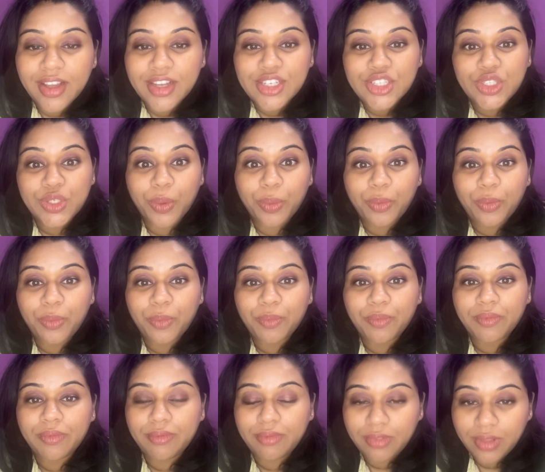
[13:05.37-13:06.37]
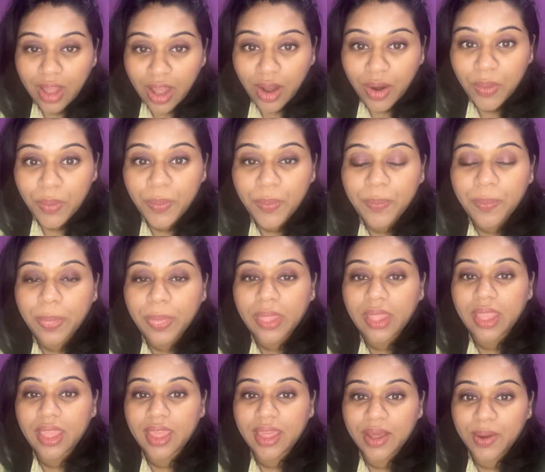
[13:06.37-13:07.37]
So now
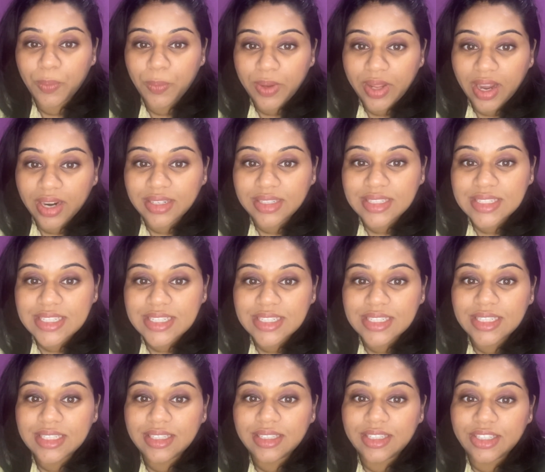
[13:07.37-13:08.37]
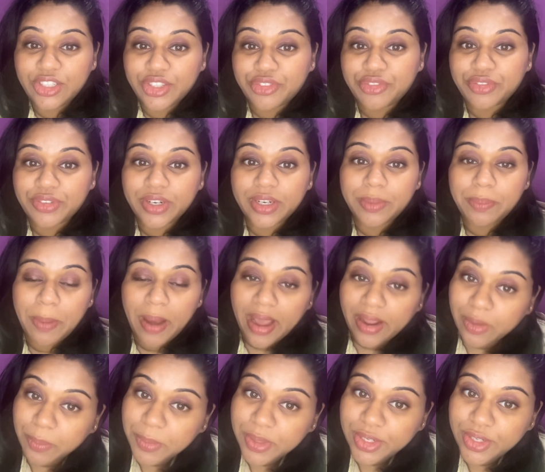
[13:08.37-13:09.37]
we understood the different
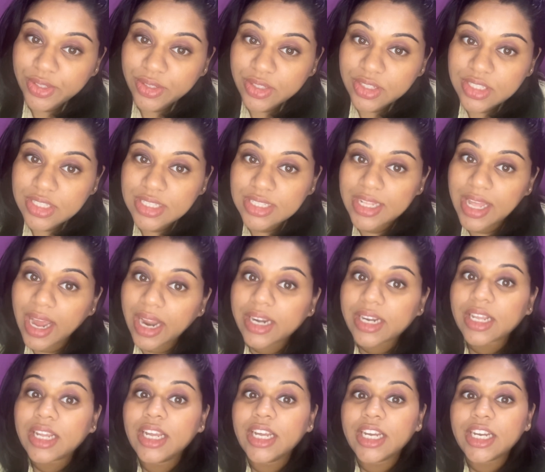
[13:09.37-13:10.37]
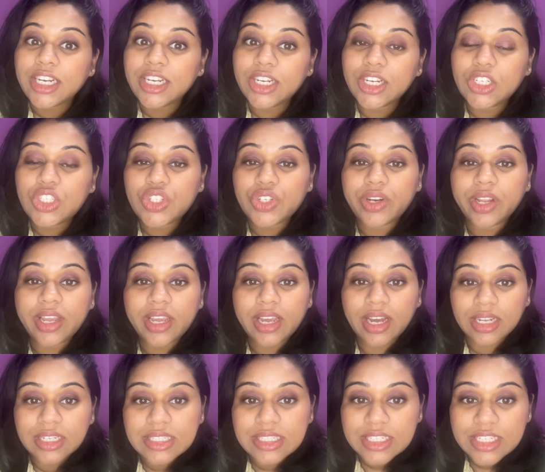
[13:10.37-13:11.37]
parameters that nurturing
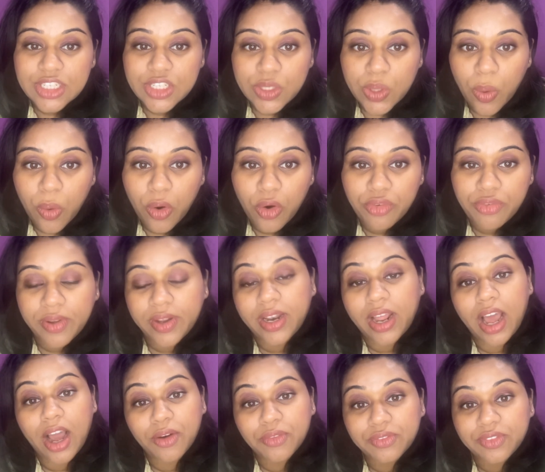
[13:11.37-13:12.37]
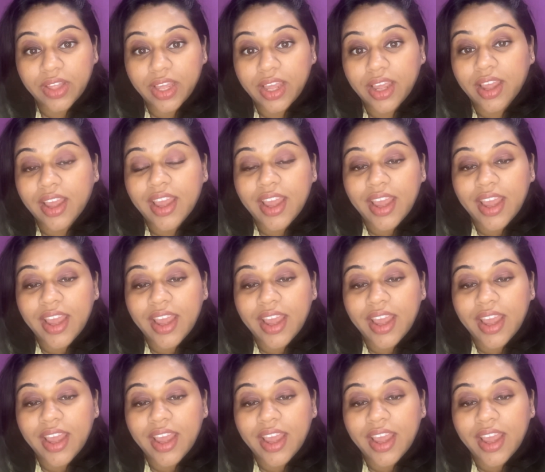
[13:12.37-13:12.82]
consists of and how they